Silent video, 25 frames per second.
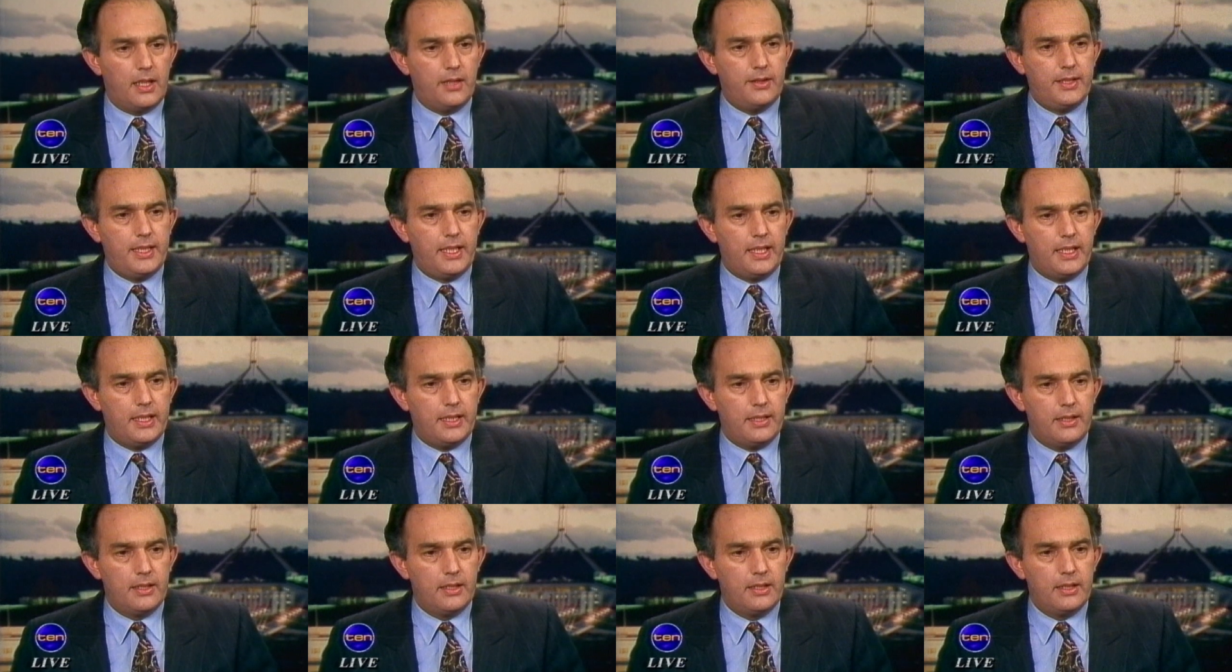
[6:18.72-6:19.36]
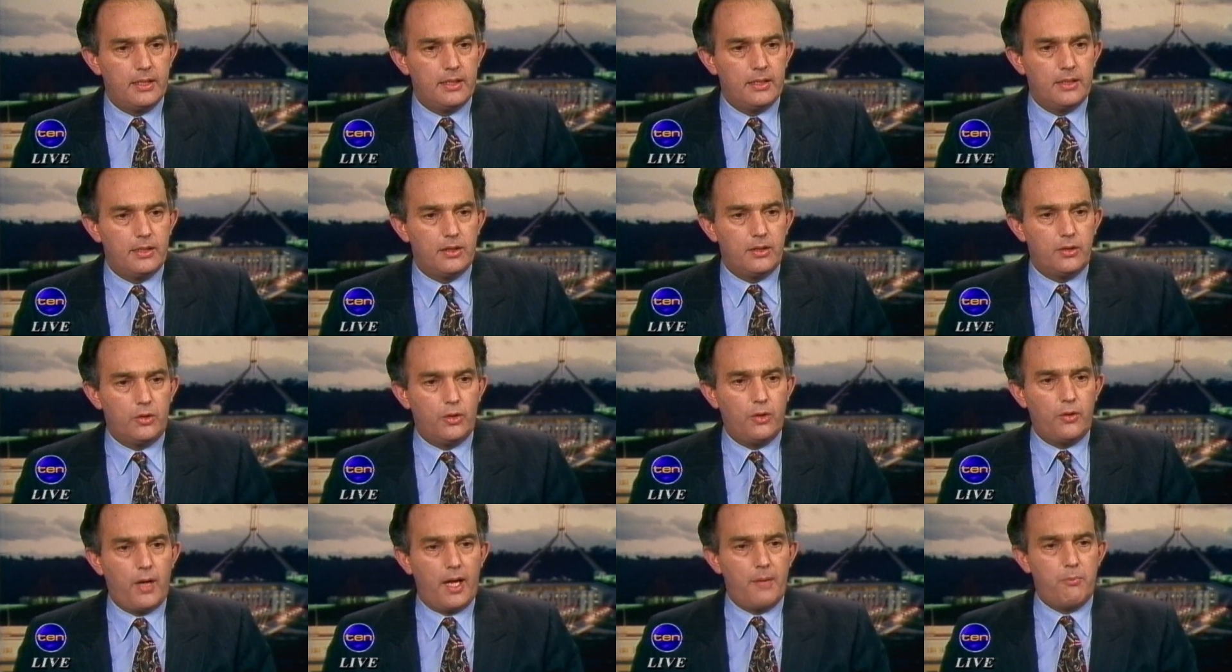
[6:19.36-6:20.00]
Okay.
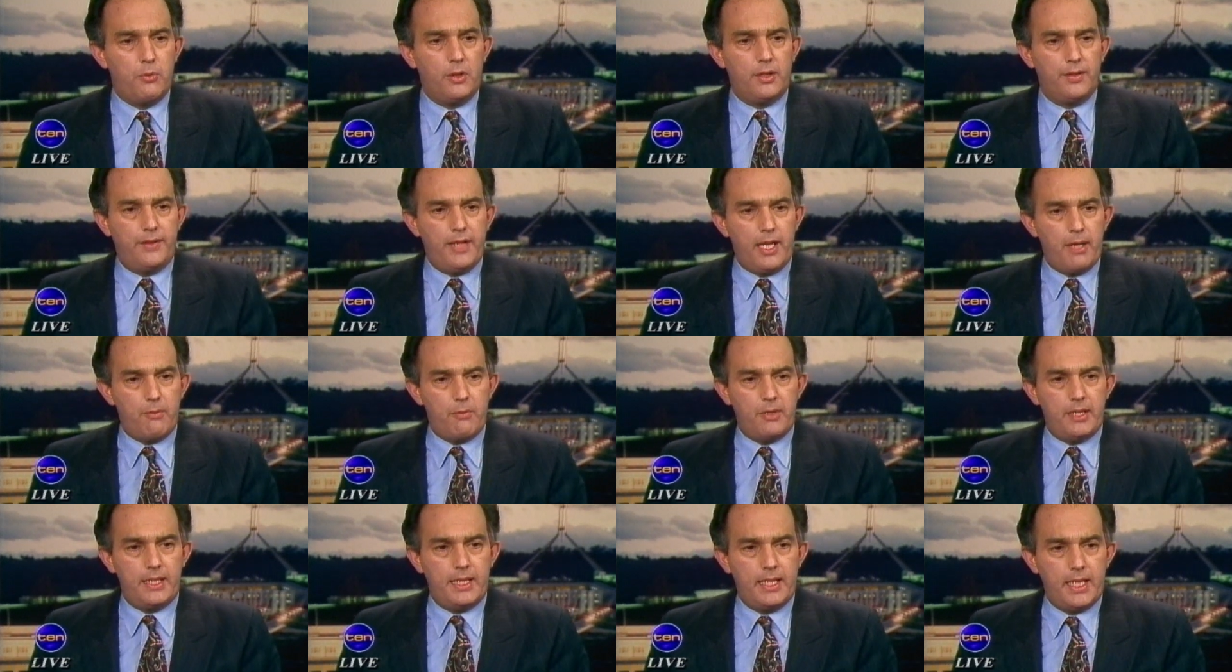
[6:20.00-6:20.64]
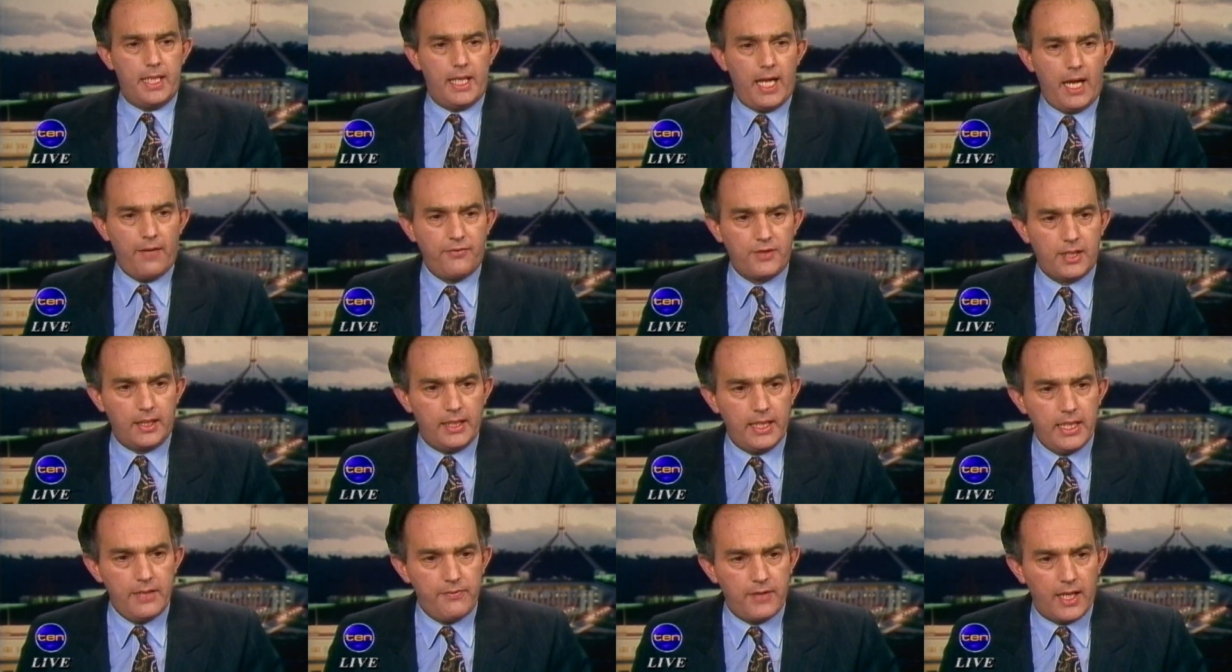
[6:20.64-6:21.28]
All right, well, there we uh, have
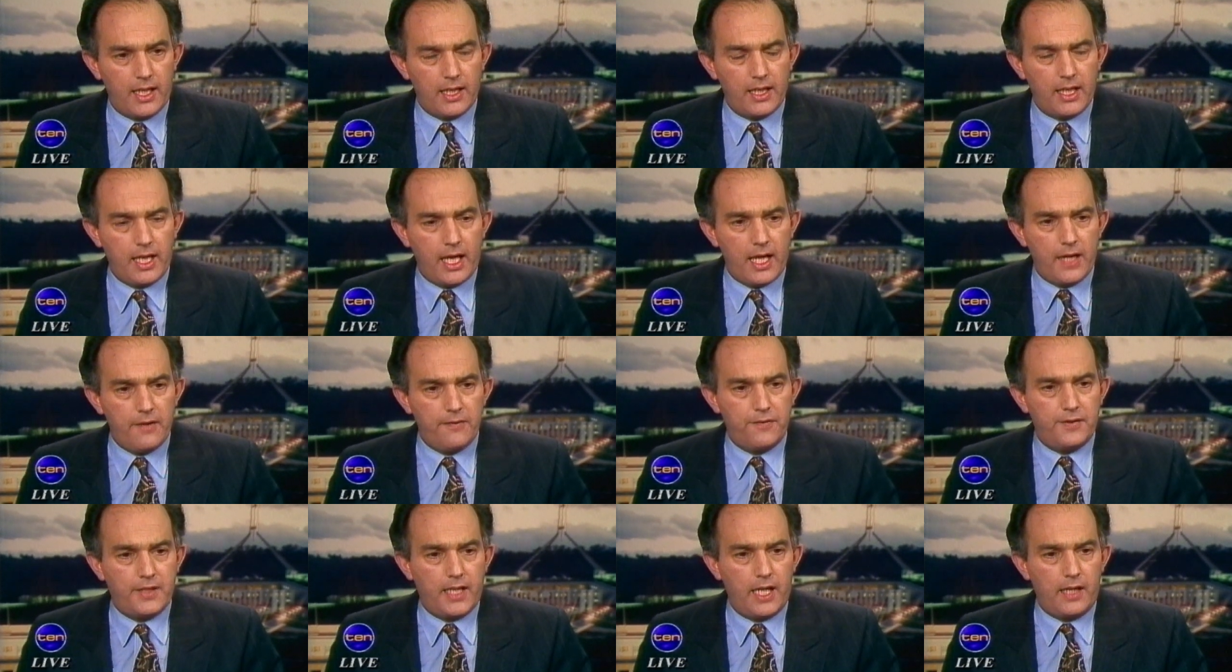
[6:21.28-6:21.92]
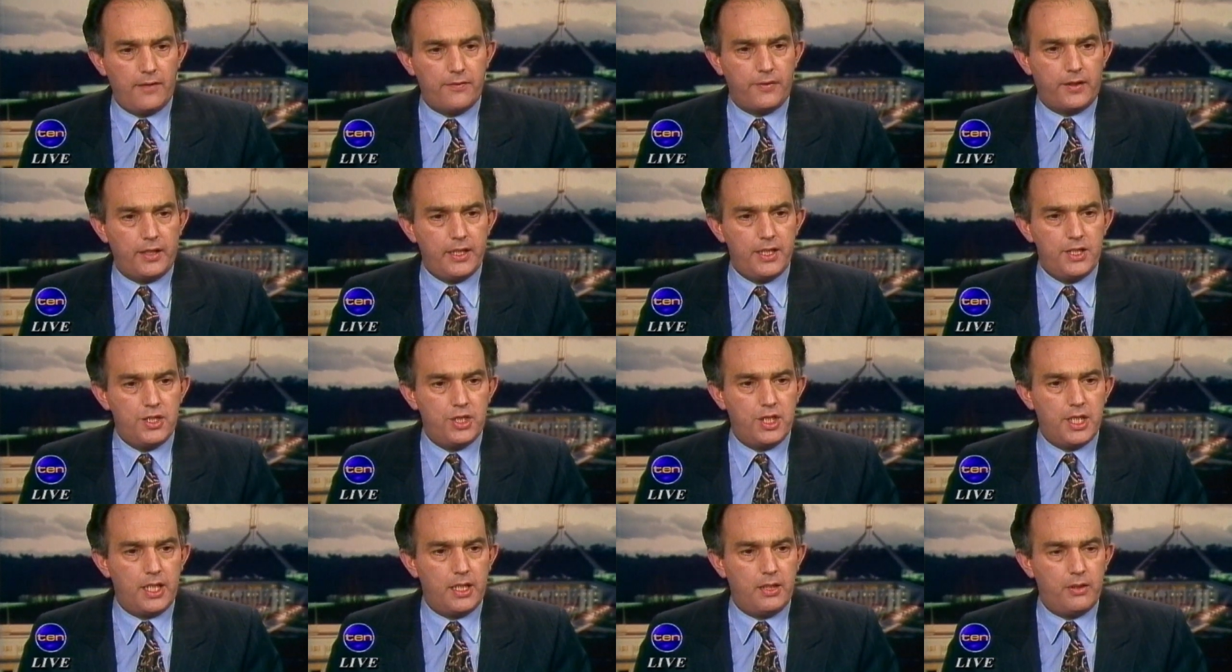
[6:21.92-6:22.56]
to leave our live
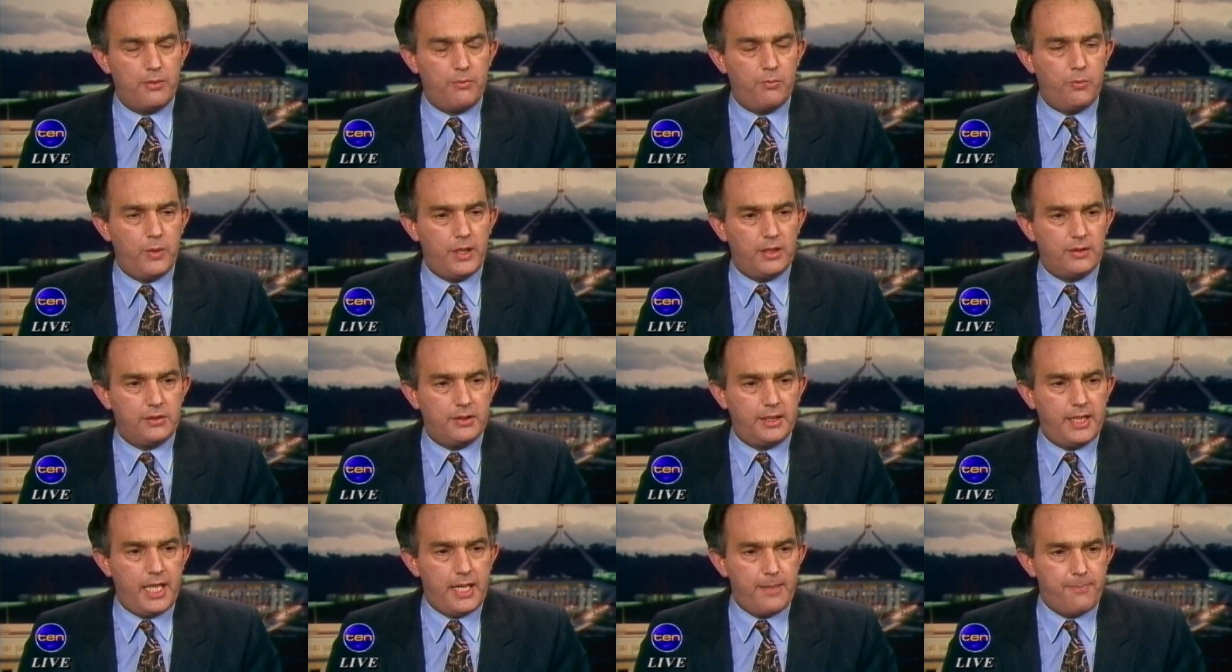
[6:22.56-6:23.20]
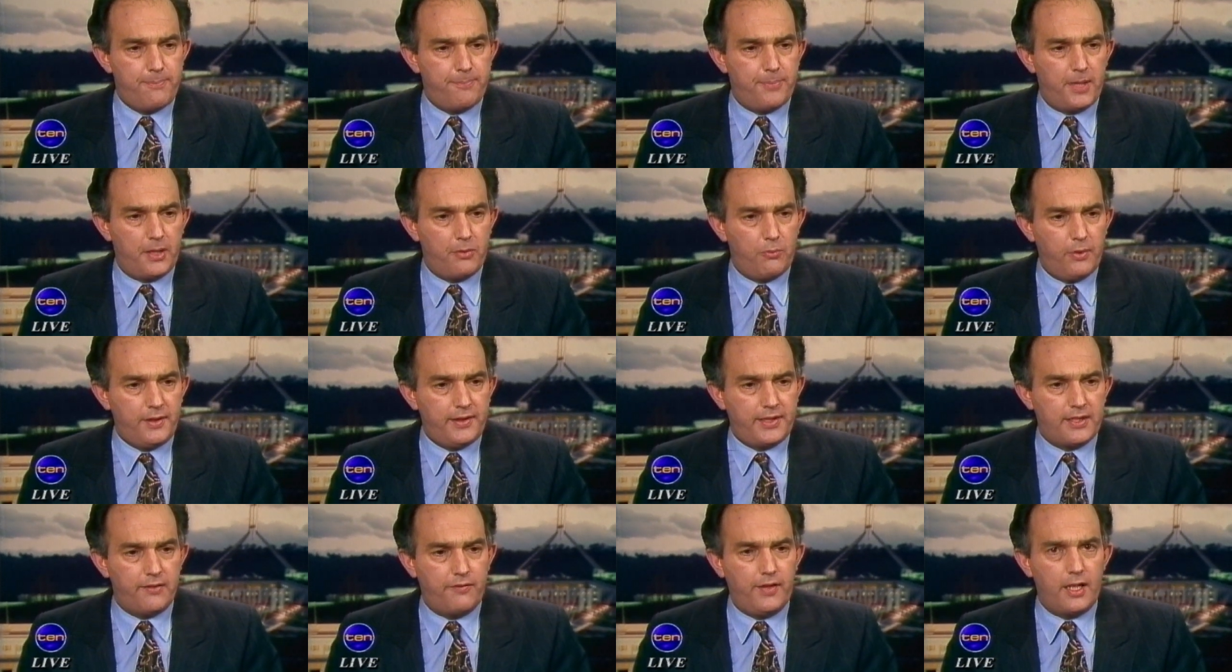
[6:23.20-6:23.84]
coverage. Uh, we'll keep uh,
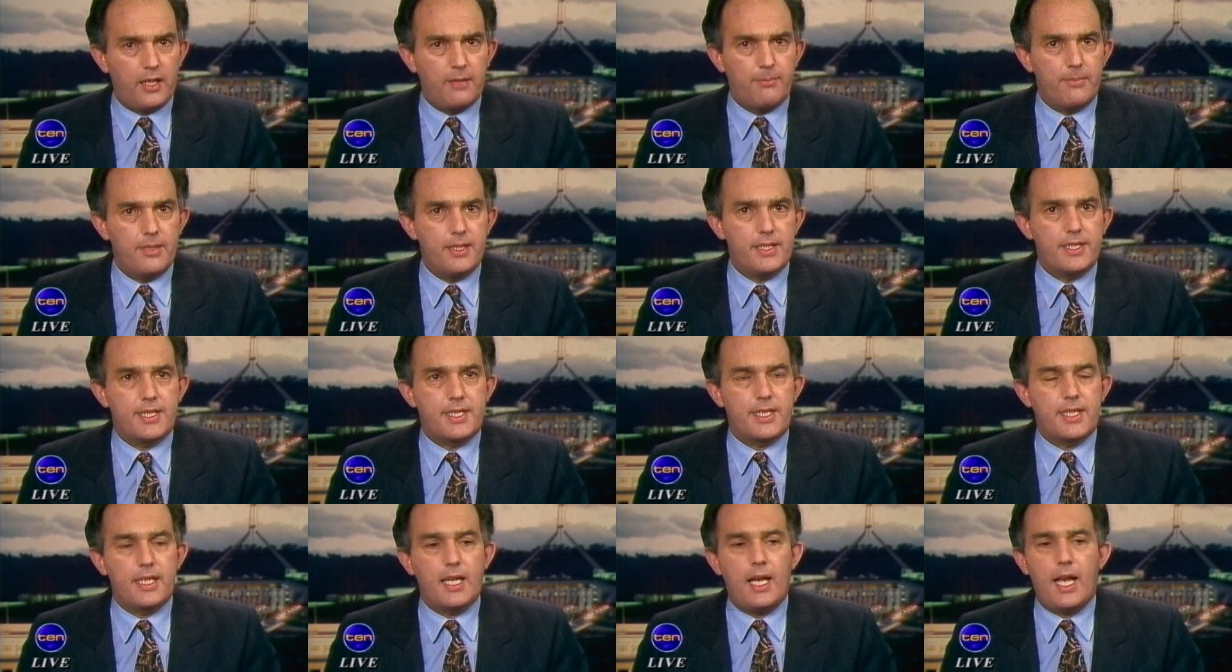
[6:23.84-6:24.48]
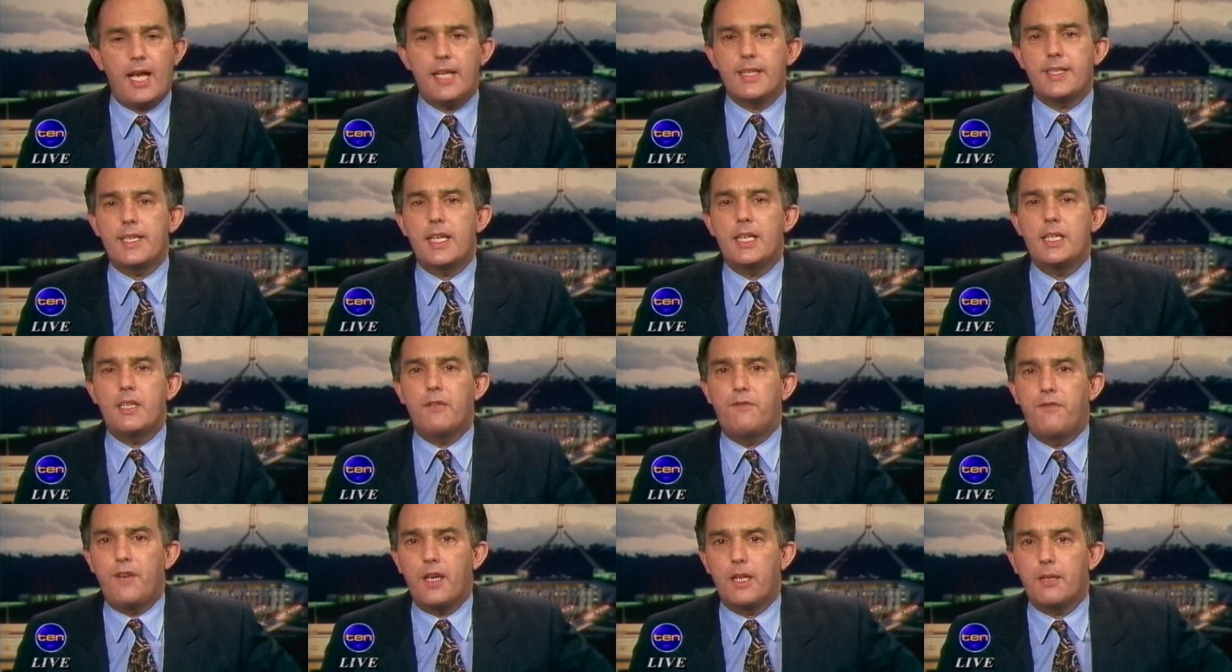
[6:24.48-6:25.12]
with developments uh, as they
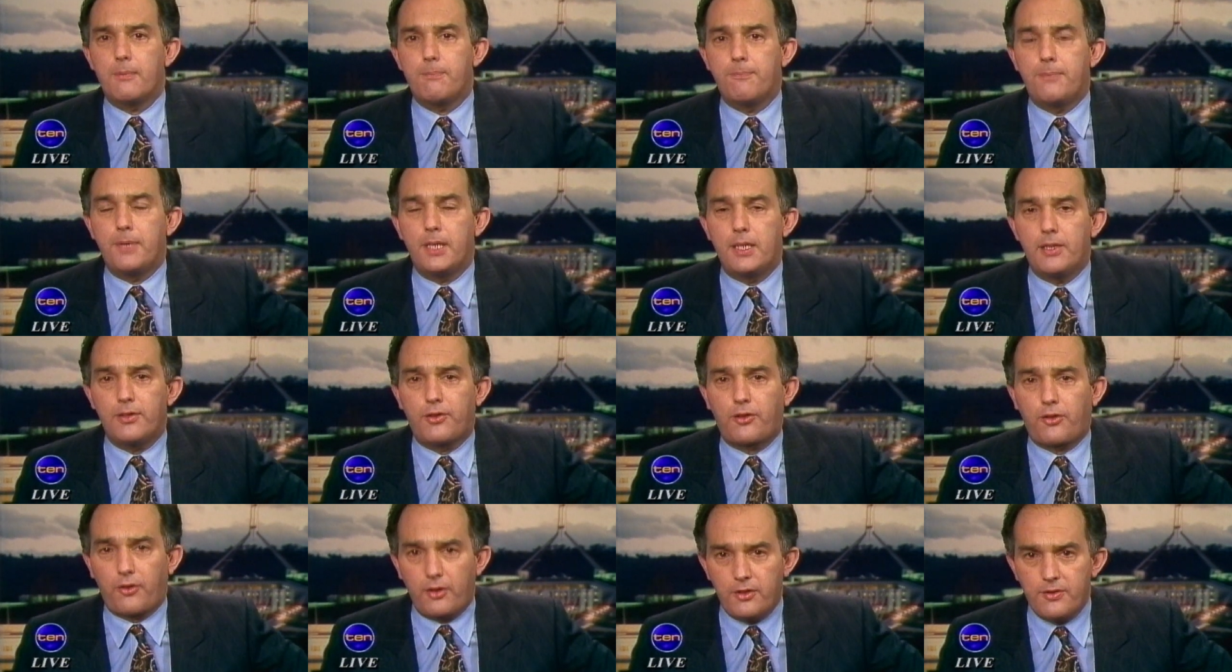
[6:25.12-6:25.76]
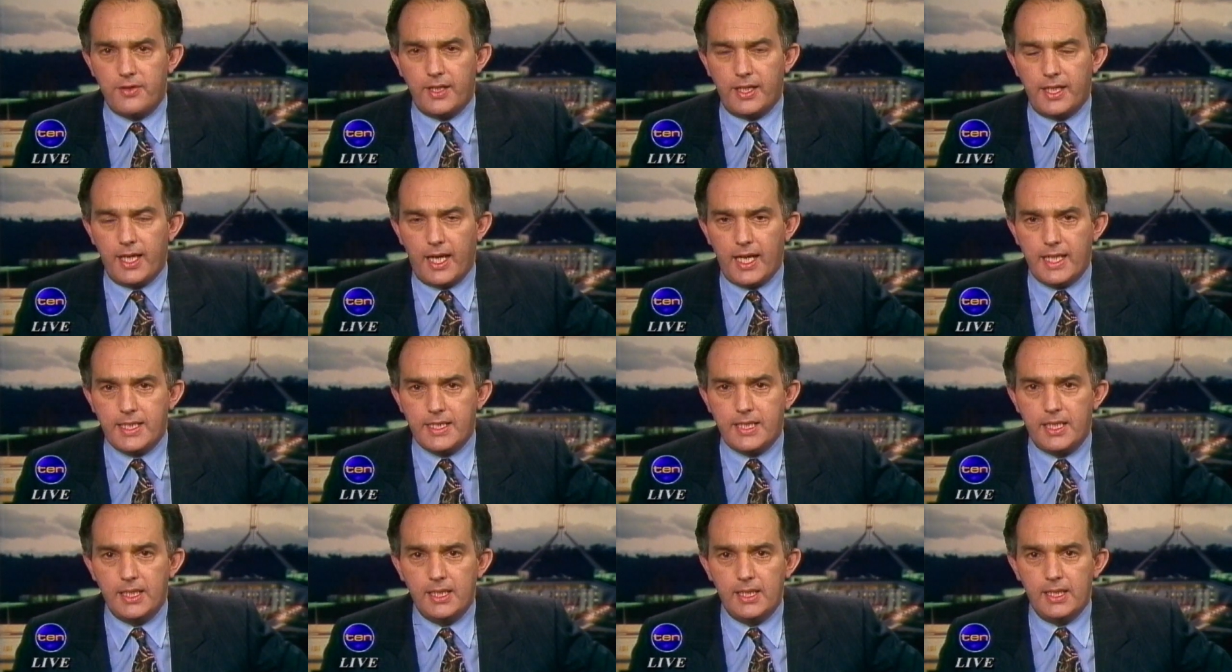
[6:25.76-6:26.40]
develop uh, through the
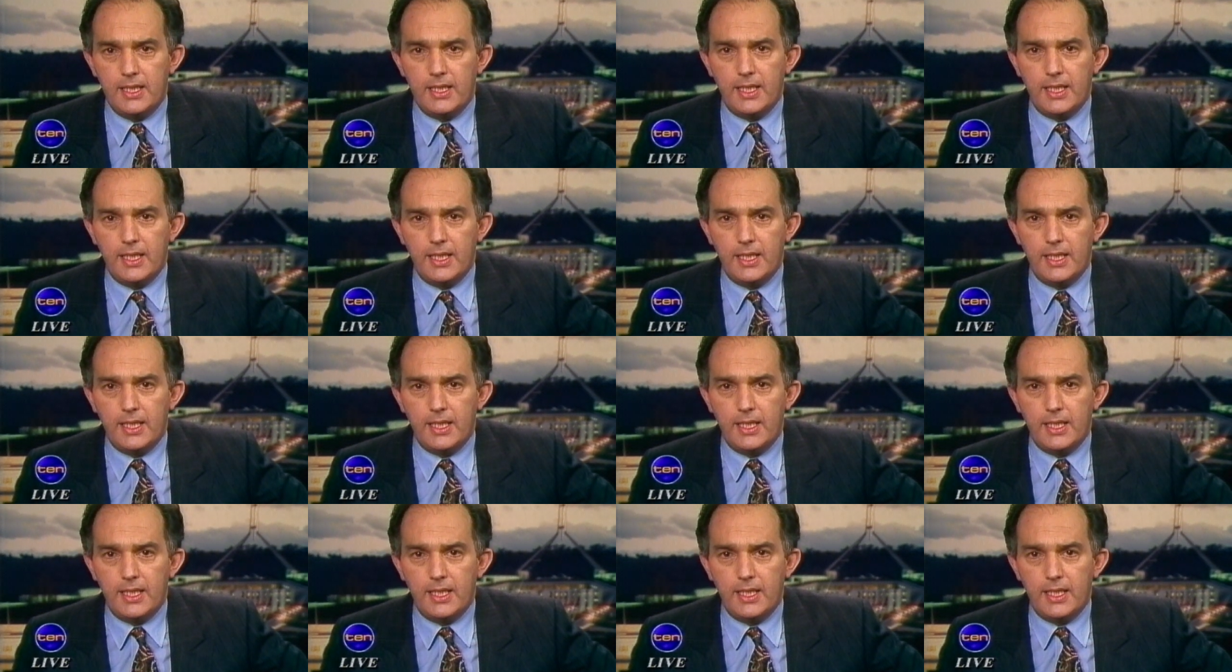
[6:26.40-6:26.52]
night.